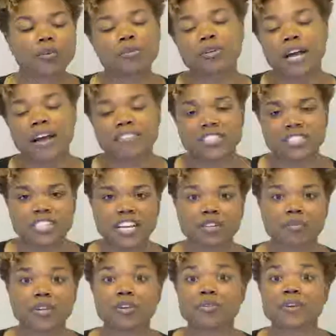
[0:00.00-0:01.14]
graphic designer.
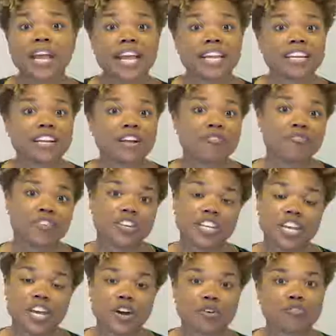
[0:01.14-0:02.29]
We created a
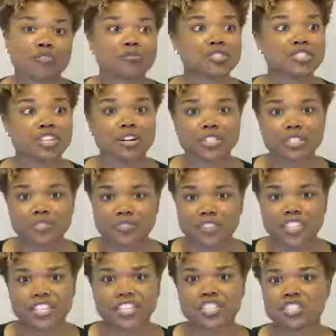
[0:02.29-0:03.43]
video from start to
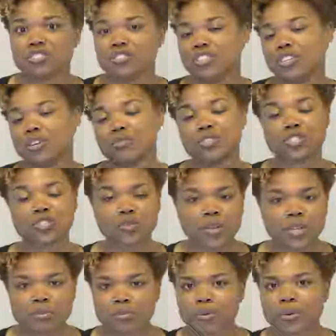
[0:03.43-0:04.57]
finish,
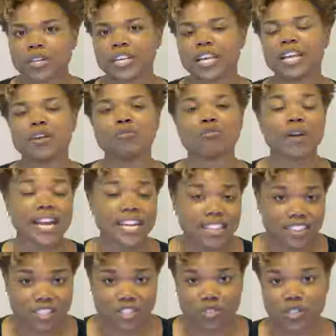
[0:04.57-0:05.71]
storyboarding, writing
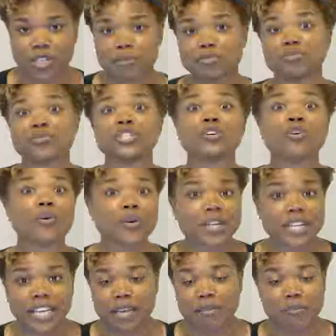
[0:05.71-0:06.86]
the script,
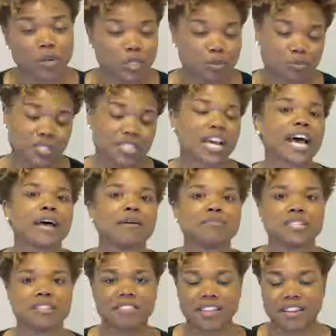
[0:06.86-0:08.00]
recording it multiple
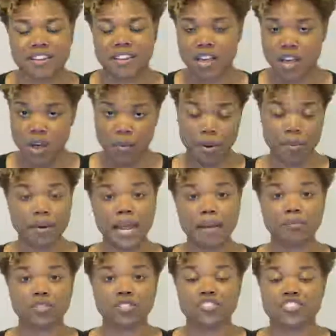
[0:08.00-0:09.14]
times, and then we were
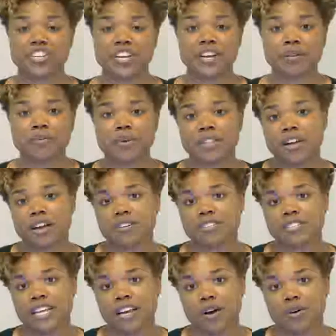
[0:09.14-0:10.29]
able to share it with our
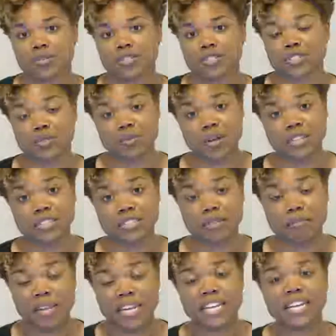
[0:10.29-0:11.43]
stakeholders as well as the
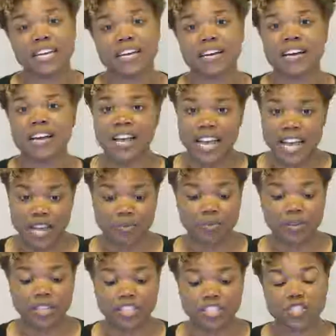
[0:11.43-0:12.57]
media, and
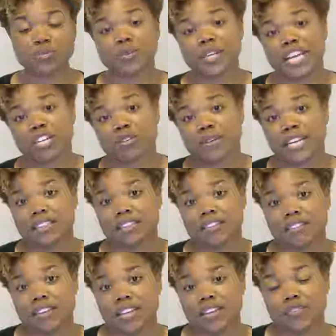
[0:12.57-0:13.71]
really just reiterate the
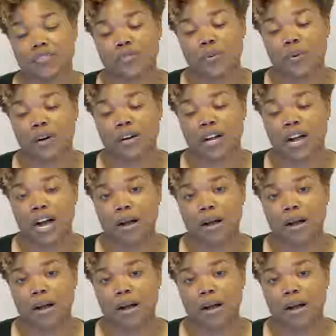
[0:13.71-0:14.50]
need for